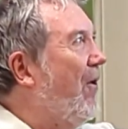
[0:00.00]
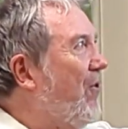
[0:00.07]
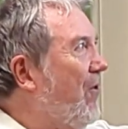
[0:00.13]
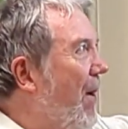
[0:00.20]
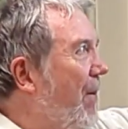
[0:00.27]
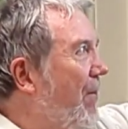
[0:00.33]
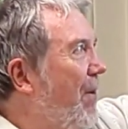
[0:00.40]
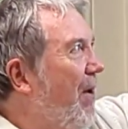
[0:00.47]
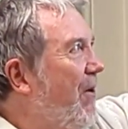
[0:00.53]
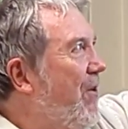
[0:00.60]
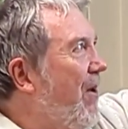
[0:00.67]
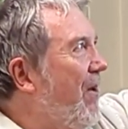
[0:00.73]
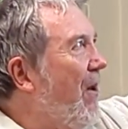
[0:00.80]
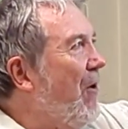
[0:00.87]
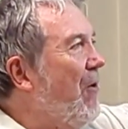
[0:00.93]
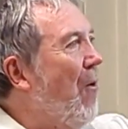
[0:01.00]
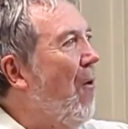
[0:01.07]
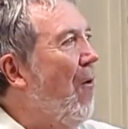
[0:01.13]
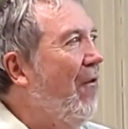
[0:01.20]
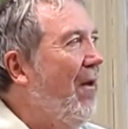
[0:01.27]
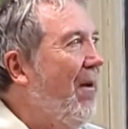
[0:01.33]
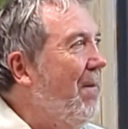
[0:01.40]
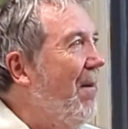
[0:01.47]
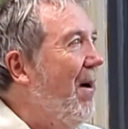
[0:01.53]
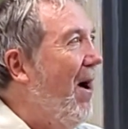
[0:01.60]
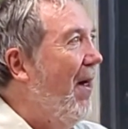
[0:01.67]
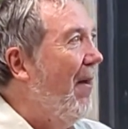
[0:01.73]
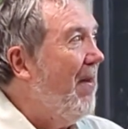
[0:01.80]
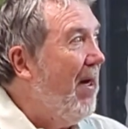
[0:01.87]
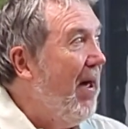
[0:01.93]
so especially in the northern
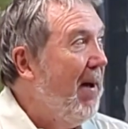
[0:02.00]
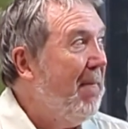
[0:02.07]
part there.